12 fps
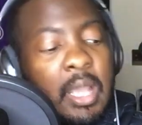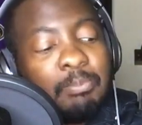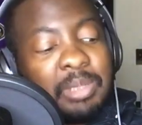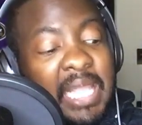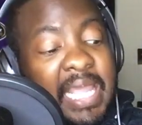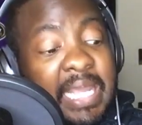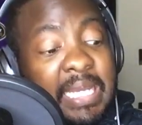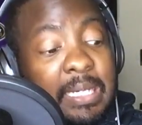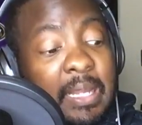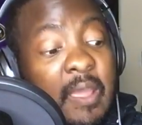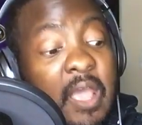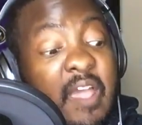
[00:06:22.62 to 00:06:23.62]

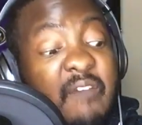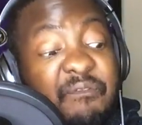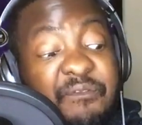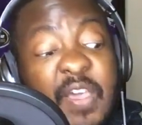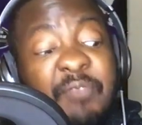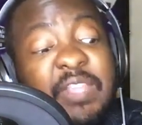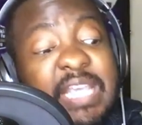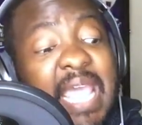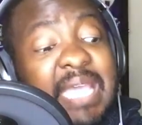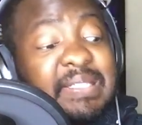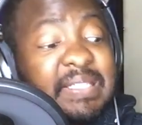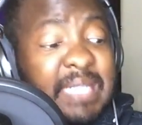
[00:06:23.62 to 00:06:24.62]
played
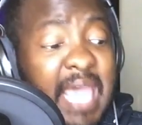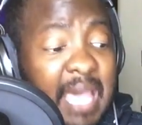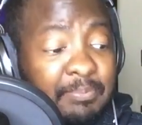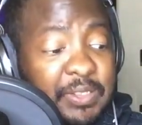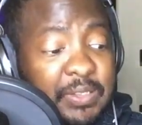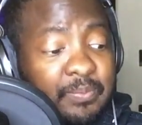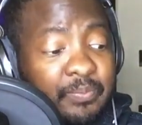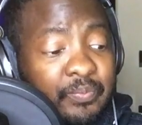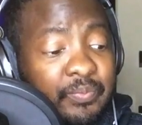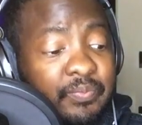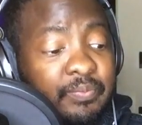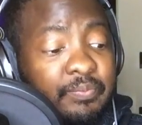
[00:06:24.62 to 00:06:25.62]
58 snaps
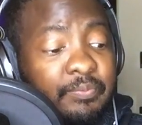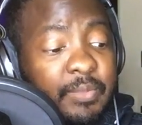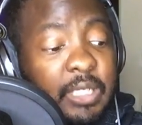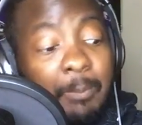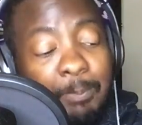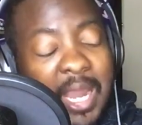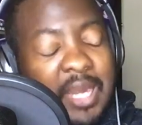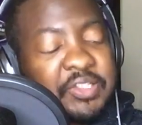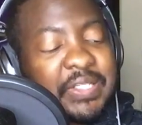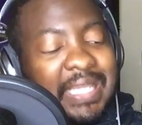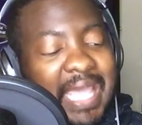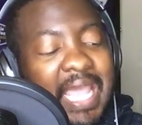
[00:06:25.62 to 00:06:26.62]

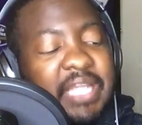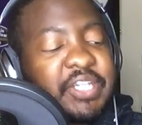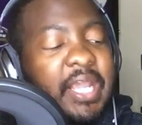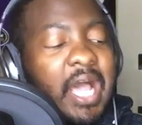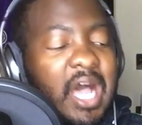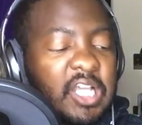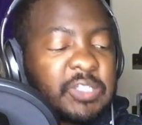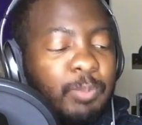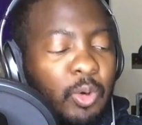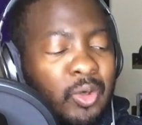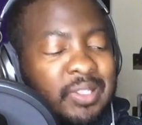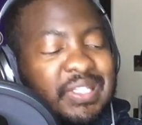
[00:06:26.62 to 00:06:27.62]
compared to KJ
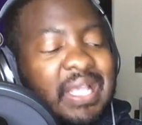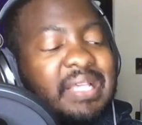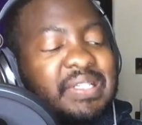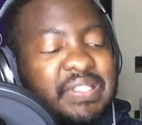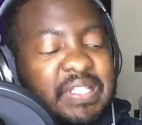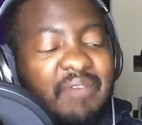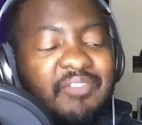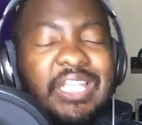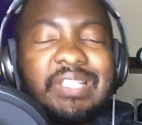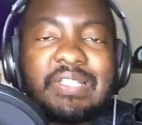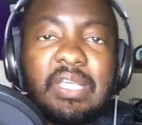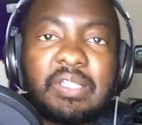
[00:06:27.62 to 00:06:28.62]
Osborne's
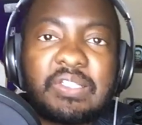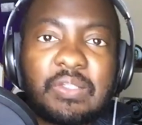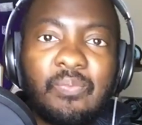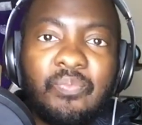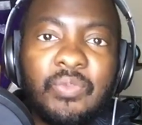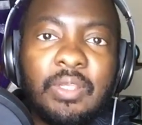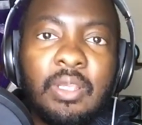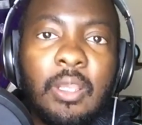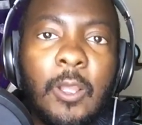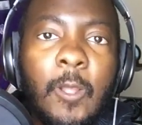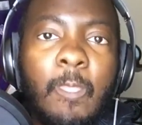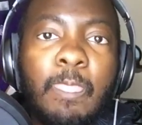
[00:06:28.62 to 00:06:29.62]
76.
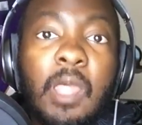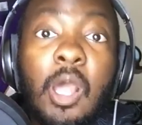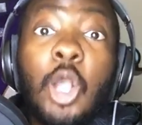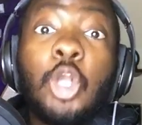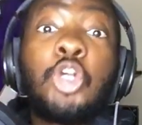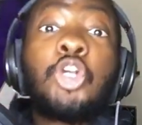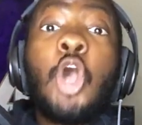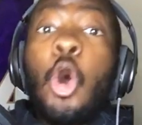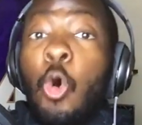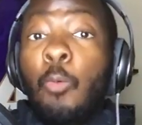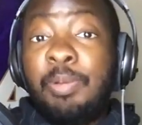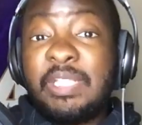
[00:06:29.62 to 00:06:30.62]

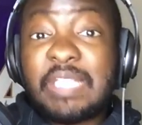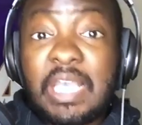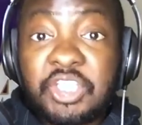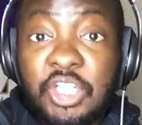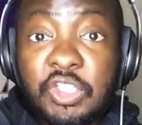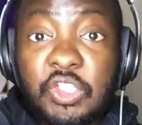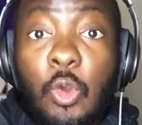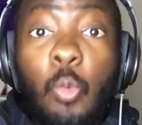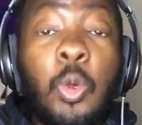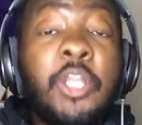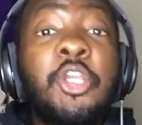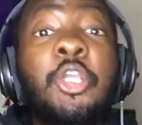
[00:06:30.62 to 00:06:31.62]
Goal possessions,
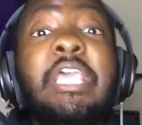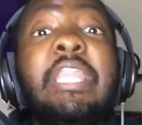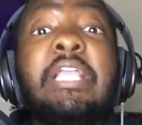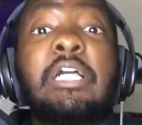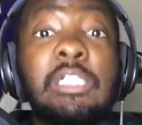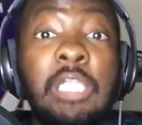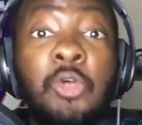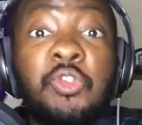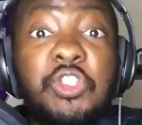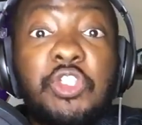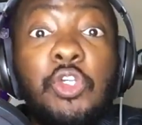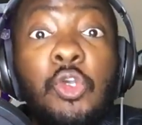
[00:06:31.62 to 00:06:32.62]
where you're getting
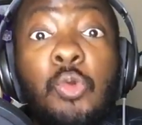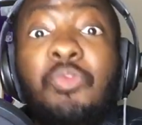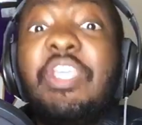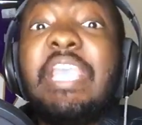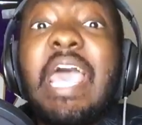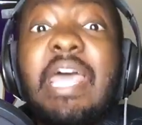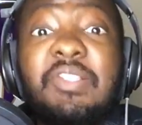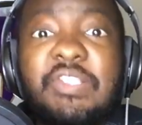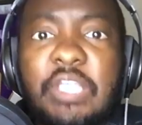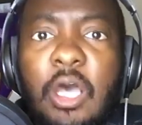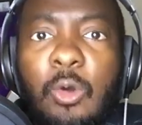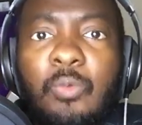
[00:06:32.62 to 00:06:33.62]
close to the end
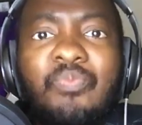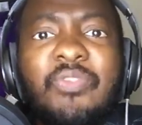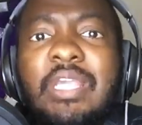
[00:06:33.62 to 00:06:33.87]
zone.